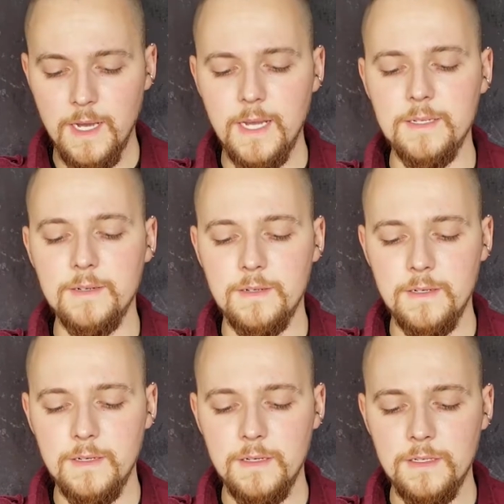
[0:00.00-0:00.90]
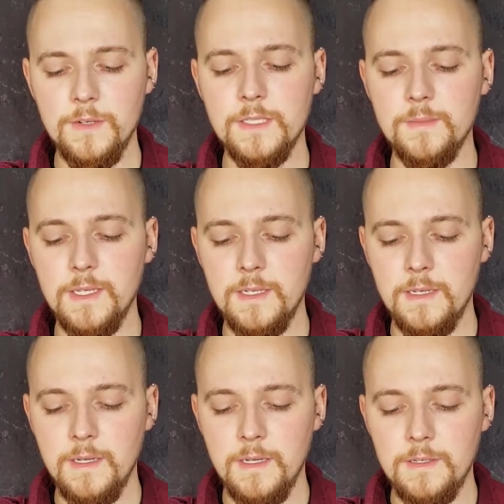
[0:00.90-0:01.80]
"I know. Trust me.
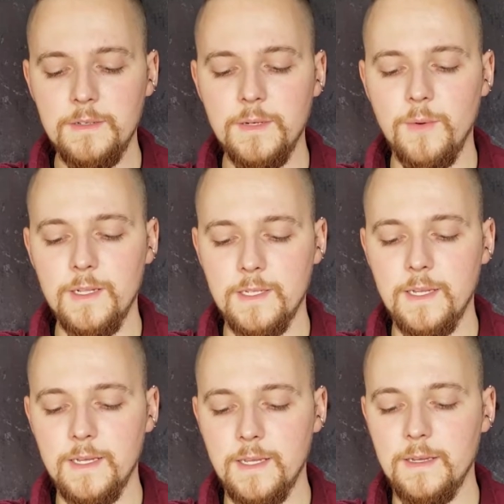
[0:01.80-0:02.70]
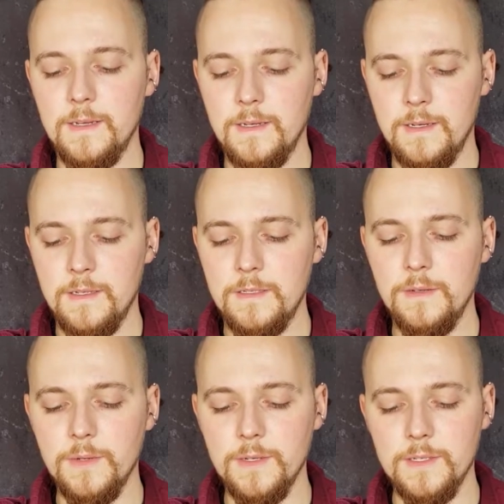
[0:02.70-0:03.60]
You did well today, kid.
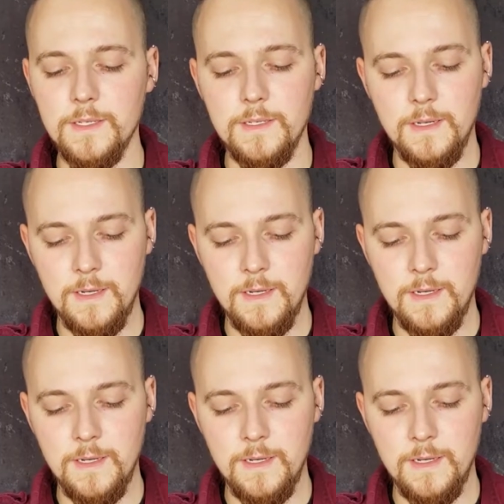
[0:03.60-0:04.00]
You earned it."